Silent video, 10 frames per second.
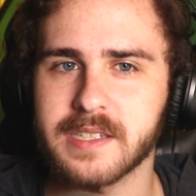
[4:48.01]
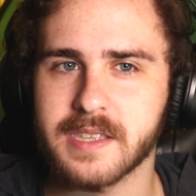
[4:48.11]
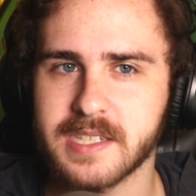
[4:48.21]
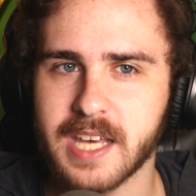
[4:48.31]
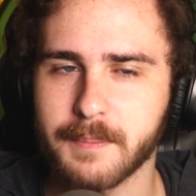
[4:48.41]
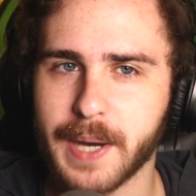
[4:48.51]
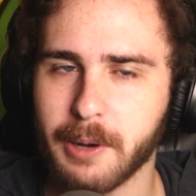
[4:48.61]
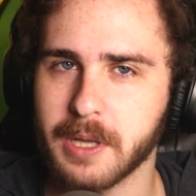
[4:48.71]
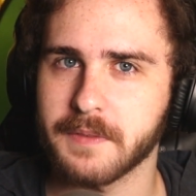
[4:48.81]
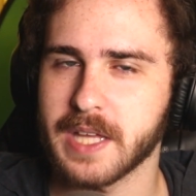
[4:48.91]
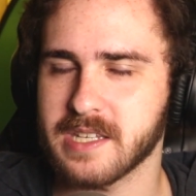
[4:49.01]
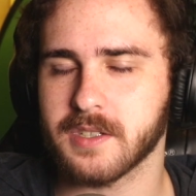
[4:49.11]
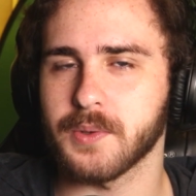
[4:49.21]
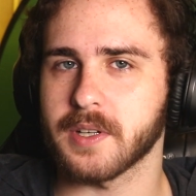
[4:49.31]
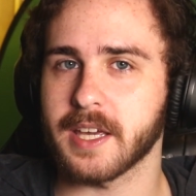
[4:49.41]
to the same power level
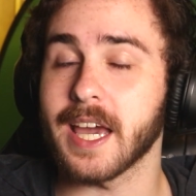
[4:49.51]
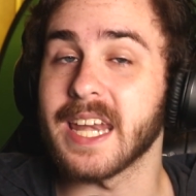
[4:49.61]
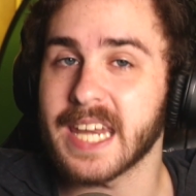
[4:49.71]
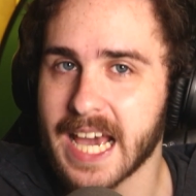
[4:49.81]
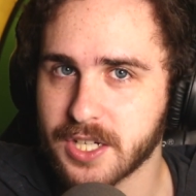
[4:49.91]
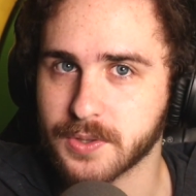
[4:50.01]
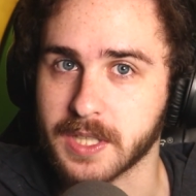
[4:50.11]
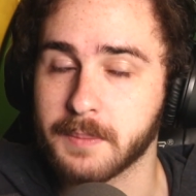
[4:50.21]
Escanor could get naturally,